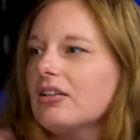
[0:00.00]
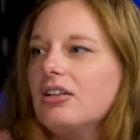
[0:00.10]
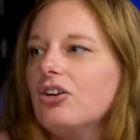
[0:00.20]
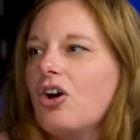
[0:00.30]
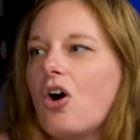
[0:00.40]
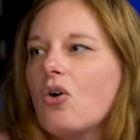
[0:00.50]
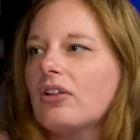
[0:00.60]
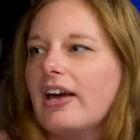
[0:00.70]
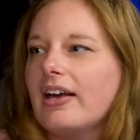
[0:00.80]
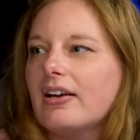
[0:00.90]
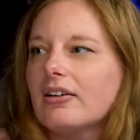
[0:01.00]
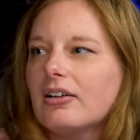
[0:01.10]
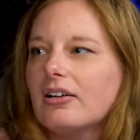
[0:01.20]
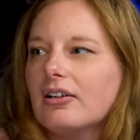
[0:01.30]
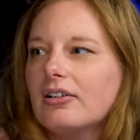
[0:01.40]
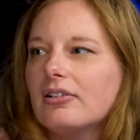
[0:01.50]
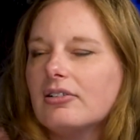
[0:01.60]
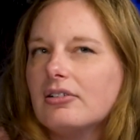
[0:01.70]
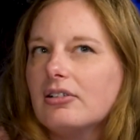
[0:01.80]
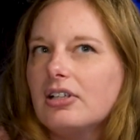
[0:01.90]
Yeah.
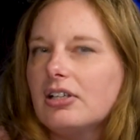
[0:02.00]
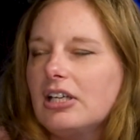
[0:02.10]
There's like a